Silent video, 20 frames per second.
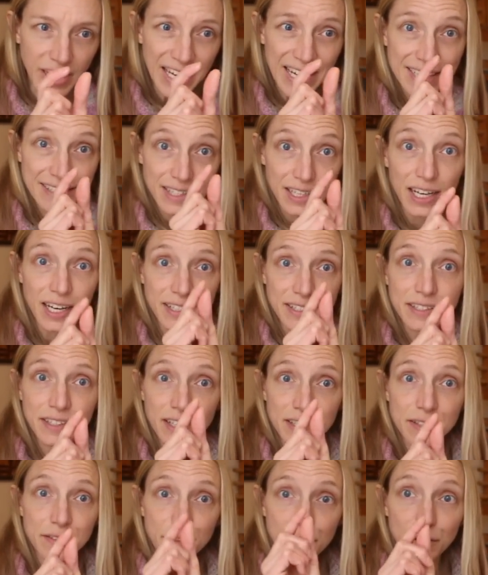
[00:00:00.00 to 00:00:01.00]
has lots and
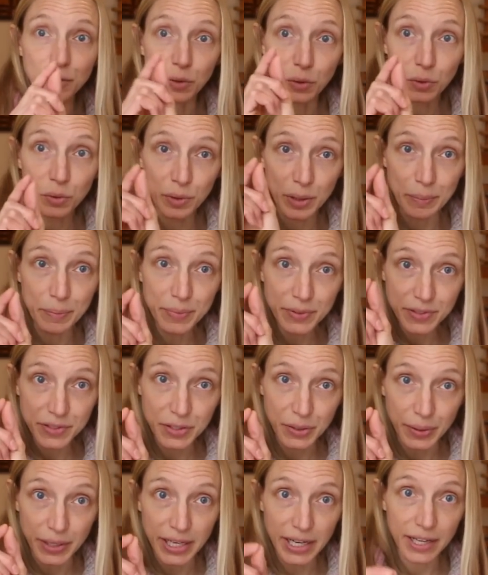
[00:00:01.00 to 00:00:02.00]
lots of little crimps
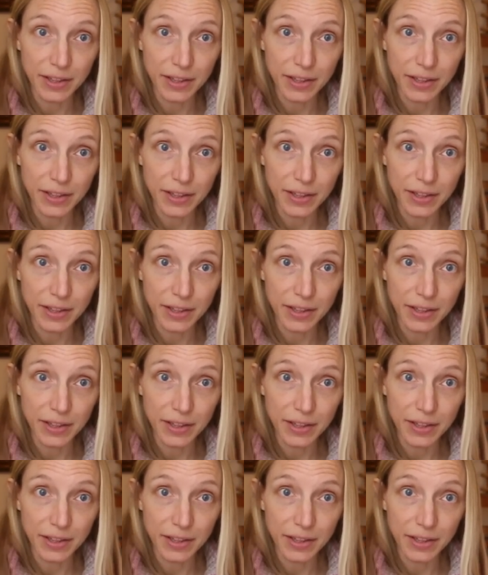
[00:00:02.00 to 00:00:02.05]
to it,